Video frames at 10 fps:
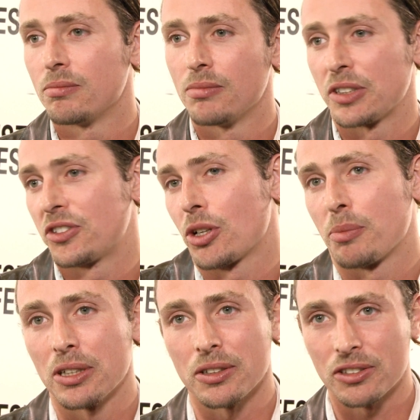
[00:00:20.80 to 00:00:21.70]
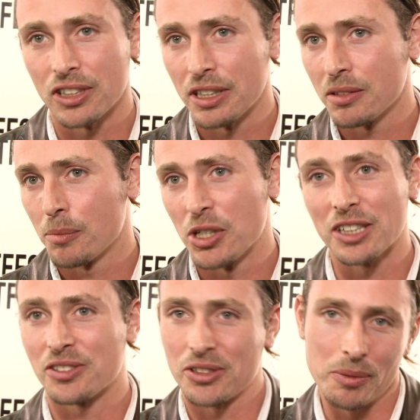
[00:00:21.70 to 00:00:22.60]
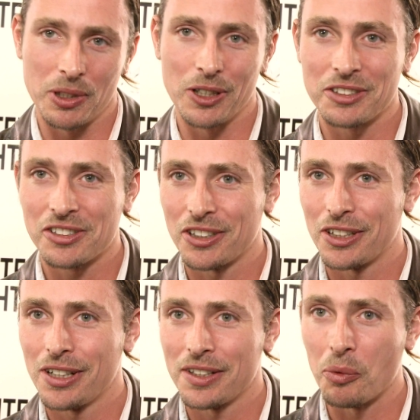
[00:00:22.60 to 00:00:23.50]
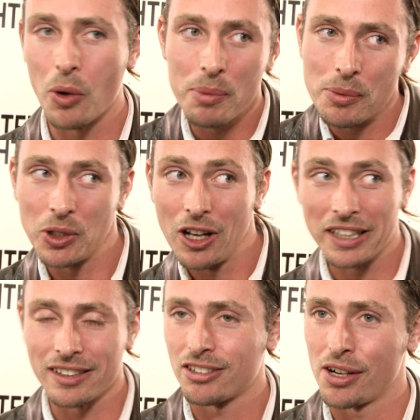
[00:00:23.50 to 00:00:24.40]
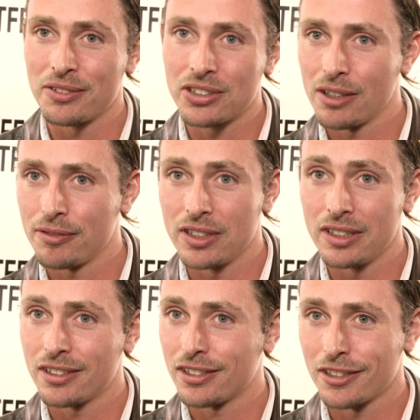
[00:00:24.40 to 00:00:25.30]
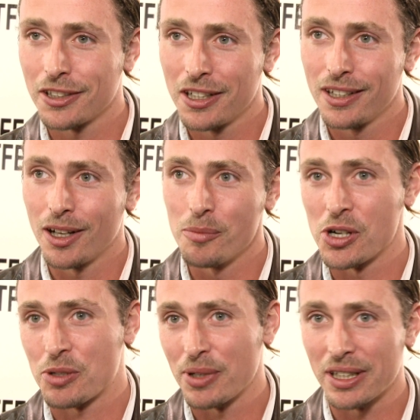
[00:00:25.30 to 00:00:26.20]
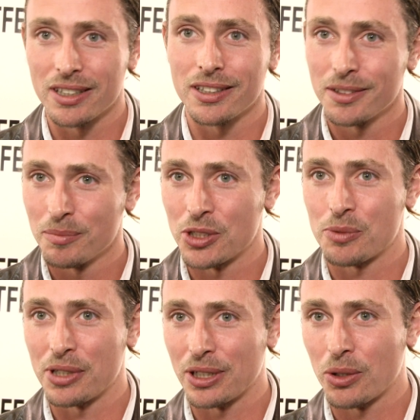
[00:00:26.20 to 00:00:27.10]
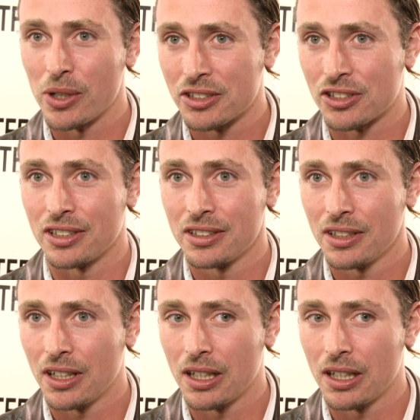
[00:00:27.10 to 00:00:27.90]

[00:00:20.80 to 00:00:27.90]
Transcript: makes you jump out of your seat. I mean, that's the simple answer. I think why people like this kind of stuff is a much bigger question.